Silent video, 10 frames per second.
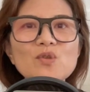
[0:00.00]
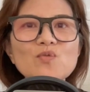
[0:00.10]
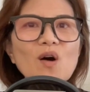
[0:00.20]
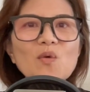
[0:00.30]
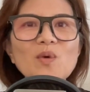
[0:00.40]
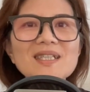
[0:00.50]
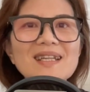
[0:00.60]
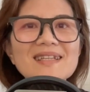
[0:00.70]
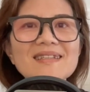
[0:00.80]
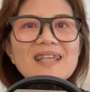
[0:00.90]
wrong? What did
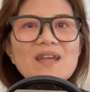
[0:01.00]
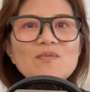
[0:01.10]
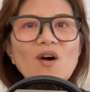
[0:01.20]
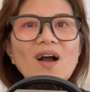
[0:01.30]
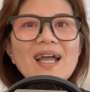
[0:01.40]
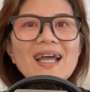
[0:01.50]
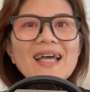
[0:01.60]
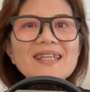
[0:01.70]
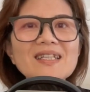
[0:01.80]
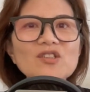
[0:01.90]
I say wrong?
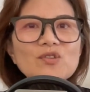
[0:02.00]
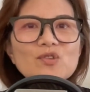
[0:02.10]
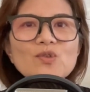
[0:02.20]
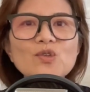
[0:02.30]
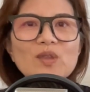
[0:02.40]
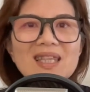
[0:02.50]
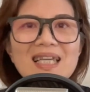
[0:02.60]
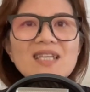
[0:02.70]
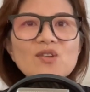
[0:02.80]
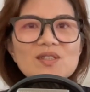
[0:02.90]
And then you
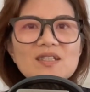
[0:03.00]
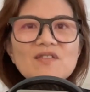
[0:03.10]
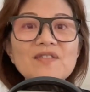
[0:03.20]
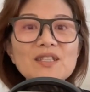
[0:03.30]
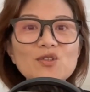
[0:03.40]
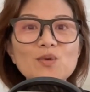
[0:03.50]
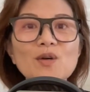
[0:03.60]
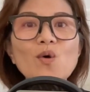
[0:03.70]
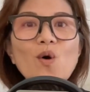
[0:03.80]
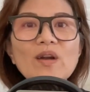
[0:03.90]
think yourself into a
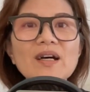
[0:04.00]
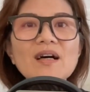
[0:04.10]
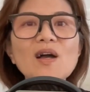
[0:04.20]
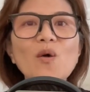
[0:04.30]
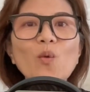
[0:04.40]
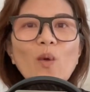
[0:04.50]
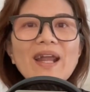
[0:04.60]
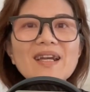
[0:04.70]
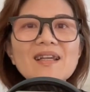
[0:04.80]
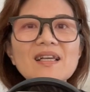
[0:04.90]
corner
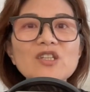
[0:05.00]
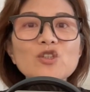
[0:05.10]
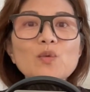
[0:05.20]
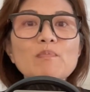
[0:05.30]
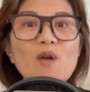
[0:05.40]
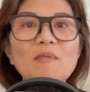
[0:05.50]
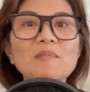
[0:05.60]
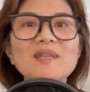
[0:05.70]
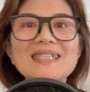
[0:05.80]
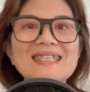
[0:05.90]
when you
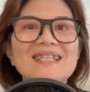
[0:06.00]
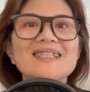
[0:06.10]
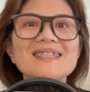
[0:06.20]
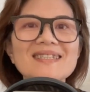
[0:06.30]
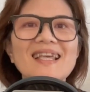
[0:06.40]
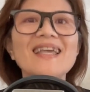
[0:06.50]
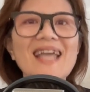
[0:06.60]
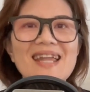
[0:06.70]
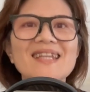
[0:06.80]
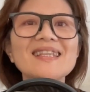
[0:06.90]
probably didn't say
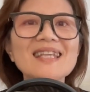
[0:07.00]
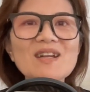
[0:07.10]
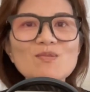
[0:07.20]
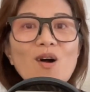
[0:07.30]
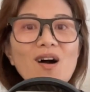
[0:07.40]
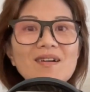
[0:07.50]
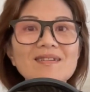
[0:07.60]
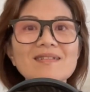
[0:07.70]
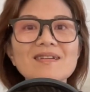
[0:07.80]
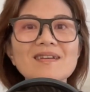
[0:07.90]
anything
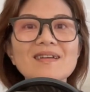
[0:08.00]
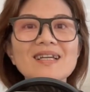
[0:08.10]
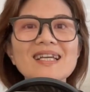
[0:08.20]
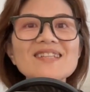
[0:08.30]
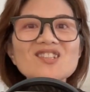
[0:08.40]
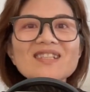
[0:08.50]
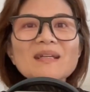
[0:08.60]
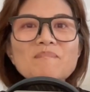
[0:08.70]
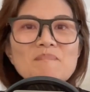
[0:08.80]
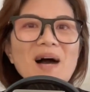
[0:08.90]
wrong. It's
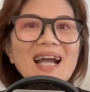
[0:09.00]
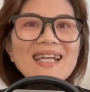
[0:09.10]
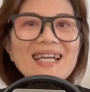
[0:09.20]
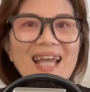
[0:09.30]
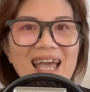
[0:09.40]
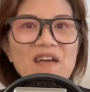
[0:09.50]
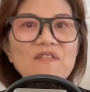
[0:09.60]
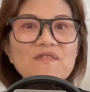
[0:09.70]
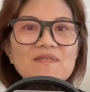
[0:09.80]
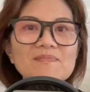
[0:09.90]
just a mind
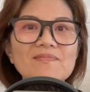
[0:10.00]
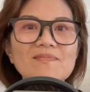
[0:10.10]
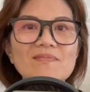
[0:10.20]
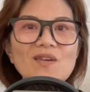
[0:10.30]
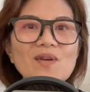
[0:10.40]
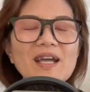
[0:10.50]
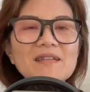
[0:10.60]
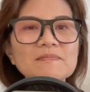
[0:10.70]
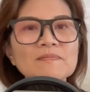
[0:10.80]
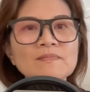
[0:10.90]
F, okay?